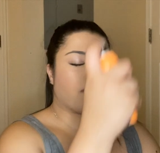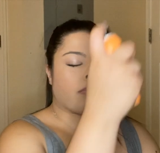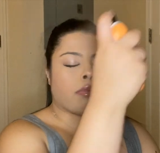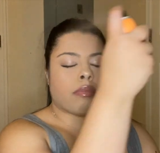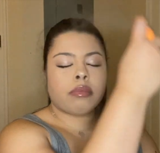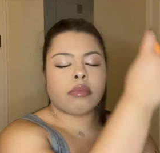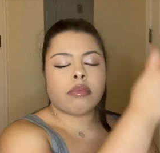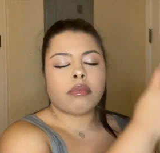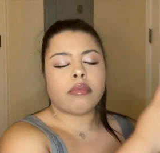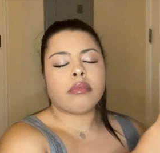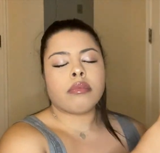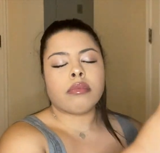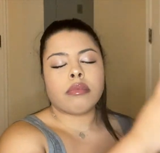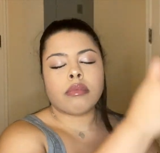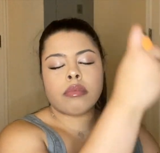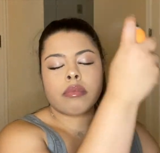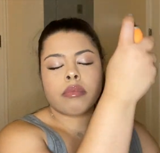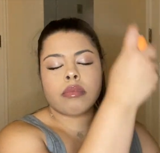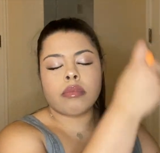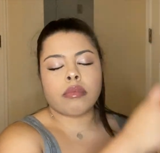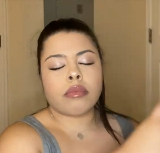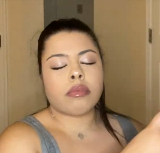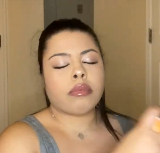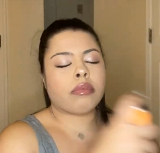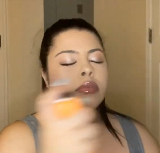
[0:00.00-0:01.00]

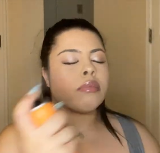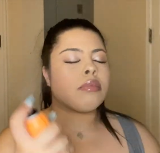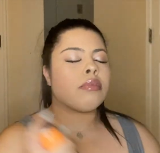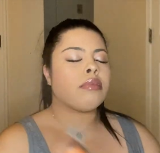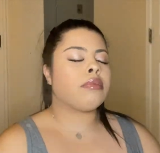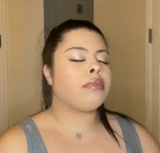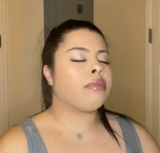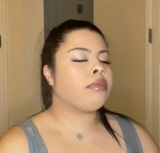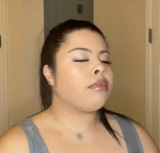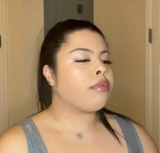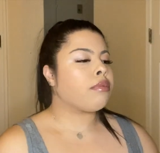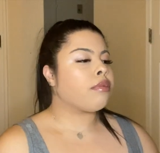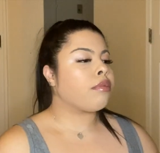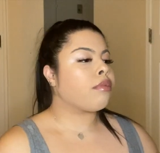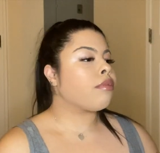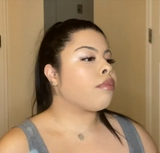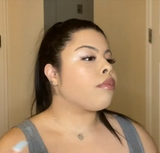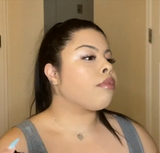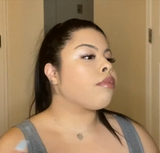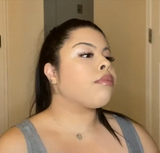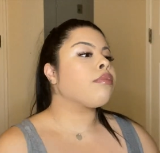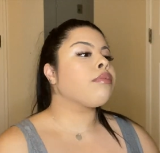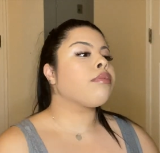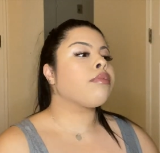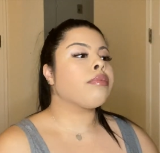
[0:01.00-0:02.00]

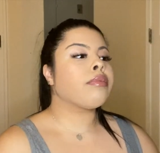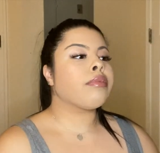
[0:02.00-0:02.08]
(silence)